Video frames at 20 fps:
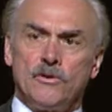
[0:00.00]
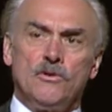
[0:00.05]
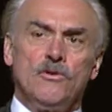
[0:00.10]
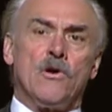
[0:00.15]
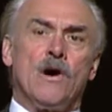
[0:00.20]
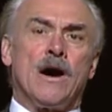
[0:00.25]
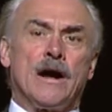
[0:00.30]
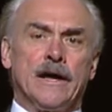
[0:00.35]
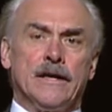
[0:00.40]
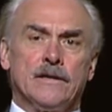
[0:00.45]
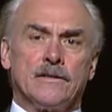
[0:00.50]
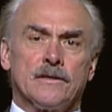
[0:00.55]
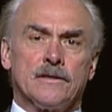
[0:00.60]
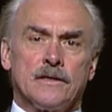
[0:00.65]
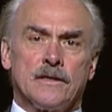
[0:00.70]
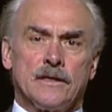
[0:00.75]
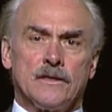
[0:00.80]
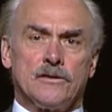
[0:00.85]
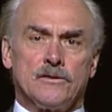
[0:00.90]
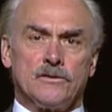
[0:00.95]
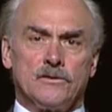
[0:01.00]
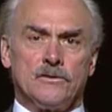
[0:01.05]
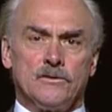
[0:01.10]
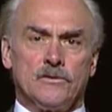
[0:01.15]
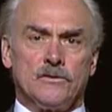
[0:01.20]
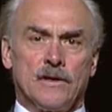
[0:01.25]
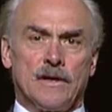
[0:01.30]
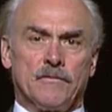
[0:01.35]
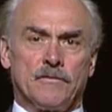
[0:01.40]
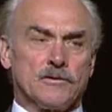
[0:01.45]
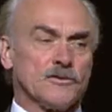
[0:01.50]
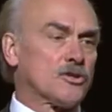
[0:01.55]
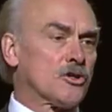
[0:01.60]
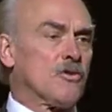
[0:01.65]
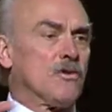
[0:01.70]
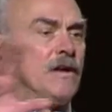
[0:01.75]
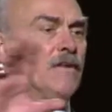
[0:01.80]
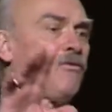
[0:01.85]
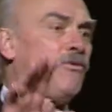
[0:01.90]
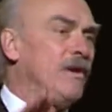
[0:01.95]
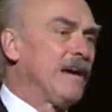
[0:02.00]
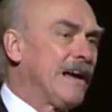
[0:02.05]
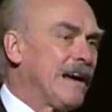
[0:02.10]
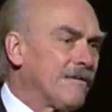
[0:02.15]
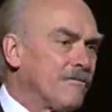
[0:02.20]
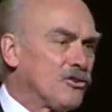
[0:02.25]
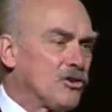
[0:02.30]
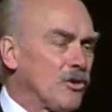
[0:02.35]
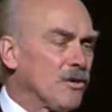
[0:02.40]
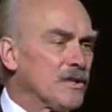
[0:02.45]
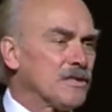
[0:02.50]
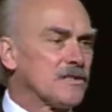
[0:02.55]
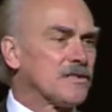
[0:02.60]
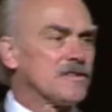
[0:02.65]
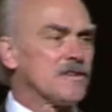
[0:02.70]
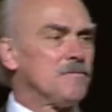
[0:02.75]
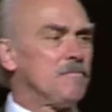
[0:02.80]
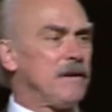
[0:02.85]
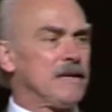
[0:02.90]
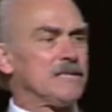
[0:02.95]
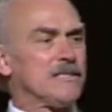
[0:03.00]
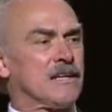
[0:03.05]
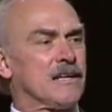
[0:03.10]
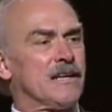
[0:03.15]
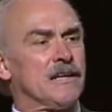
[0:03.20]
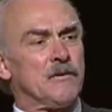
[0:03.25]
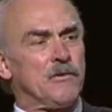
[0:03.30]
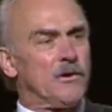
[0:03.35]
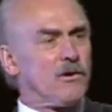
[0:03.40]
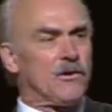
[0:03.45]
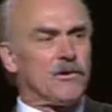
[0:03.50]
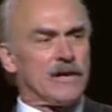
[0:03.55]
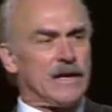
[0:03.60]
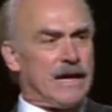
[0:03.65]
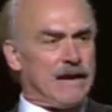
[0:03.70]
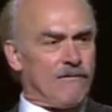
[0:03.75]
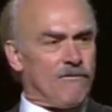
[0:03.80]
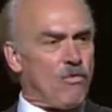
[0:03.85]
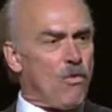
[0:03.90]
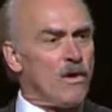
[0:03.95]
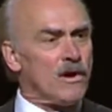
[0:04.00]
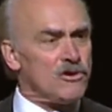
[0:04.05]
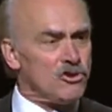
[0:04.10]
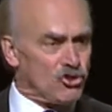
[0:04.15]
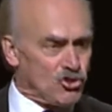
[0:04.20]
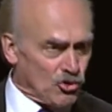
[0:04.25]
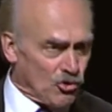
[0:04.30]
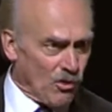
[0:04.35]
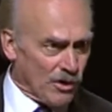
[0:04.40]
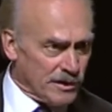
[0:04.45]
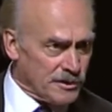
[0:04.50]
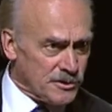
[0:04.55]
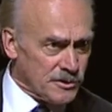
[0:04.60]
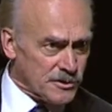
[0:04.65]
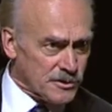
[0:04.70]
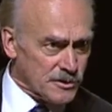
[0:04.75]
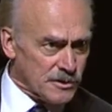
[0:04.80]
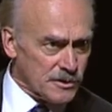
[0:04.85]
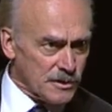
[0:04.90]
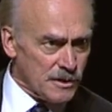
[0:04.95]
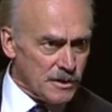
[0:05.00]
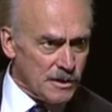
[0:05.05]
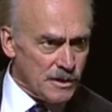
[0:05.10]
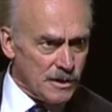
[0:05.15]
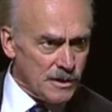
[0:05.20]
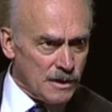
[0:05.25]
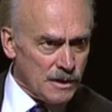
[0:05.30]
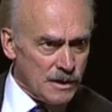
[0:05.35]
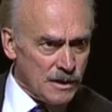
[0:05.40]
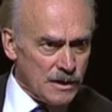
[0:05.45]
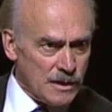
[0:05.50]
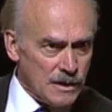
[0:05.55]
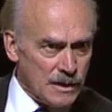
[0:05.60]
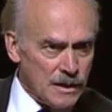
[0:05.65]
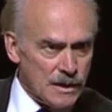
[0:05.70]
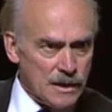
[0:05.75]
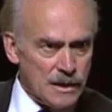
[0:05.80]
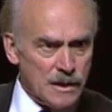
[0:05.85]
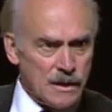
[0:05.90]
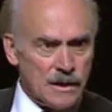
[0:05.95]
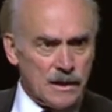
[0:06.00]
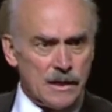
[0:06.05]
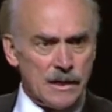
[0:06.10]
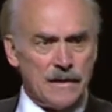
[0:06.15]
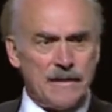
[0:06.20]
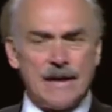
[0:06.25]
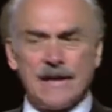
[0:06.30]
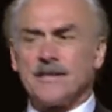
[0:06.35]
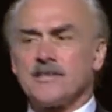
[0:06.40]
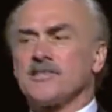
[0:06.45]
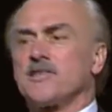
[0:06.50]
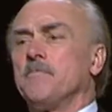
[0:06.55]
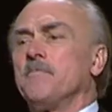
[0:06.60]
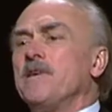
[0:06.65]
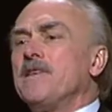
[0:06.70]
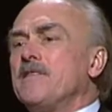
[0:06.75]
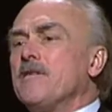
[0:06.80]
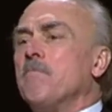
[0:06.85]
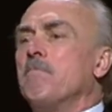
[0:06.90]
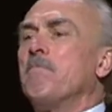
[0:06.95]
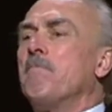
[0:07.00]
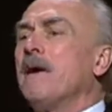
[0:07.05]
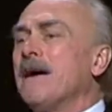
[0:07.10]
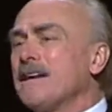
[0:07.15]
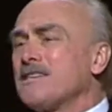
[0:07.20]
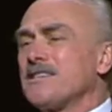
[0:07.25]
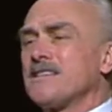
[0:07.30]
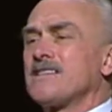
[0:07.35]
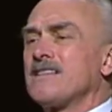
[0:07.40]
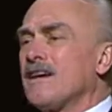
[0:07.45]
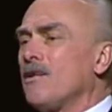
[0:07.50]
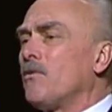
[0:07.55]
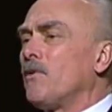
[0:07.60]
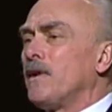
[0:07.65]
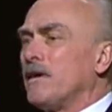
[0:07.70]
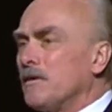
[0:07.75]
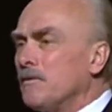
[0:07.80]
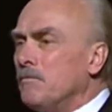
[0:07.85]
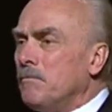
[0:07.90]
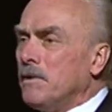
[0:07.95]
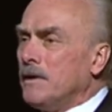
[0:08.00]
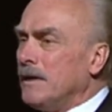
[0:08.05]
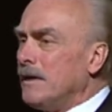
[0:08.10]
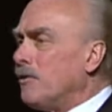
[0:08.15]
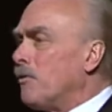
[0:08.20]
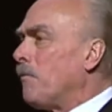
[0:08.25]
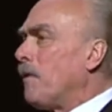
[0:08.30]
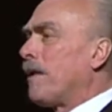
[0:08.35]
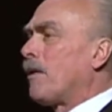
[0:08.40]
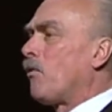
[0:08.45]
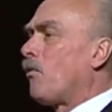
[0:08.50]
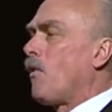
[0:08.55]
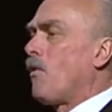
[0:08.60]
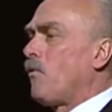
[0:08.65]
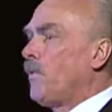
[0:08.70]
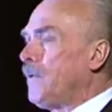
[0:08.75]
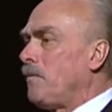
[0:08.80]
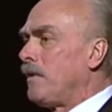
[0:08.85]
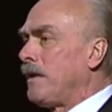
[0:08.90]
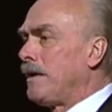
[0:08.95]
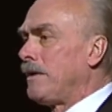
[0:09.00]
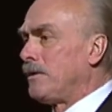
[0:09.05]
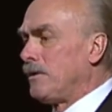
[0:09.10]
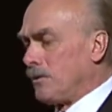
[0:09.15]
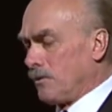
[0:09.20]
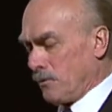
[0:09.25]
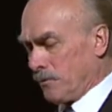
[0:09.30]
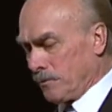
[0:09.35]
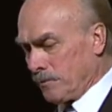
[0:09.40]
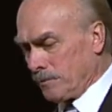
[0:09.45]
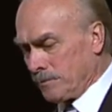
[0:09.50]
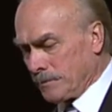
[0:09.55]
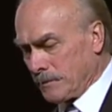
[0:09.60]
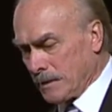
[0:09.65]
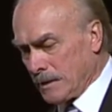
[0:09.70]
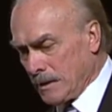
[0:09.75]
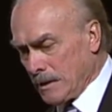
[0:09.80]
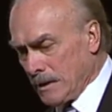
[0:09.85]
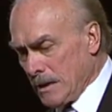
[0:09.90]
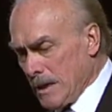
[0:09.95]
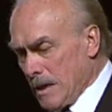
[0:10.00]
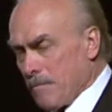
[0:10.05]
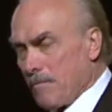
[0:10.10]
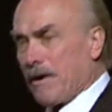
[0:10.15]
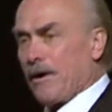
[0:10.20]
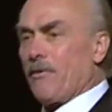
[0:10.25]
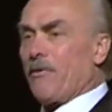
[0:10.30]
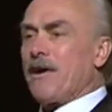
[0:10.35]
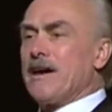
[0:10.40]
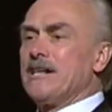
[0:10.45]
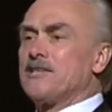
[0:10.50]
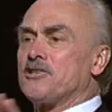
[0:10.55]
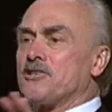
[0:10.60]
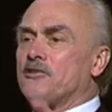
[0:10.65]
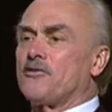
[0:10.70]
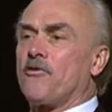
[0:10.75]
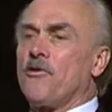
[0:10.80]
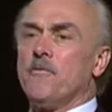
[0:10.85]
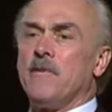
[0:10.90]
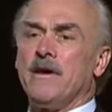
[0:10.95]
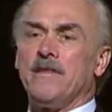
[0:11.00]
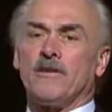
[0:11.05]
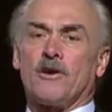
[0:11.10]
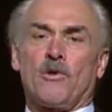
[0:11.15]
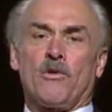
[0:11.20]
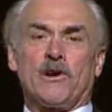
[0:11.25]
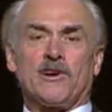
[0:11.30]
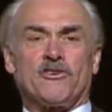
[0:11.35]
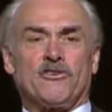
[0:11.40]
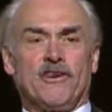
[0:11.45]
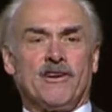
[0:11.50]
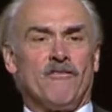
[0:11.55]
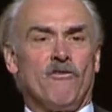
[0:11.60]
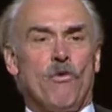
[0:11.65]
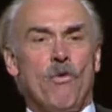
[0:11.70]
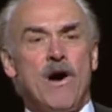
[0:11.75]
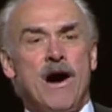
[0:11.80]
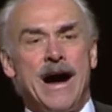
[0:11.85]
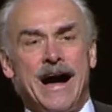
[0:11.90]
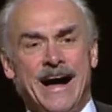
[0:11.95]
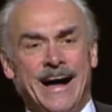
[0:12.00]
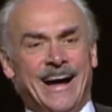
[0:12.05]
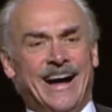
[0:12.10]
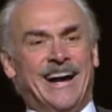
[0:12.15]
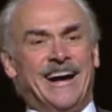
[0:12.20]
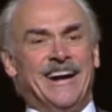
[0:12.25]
a new height and to a new level. So if we have choices, then basically we only have one choice, and that is to be the best that we can be, no matter what we may do. But it raises for me the question of why,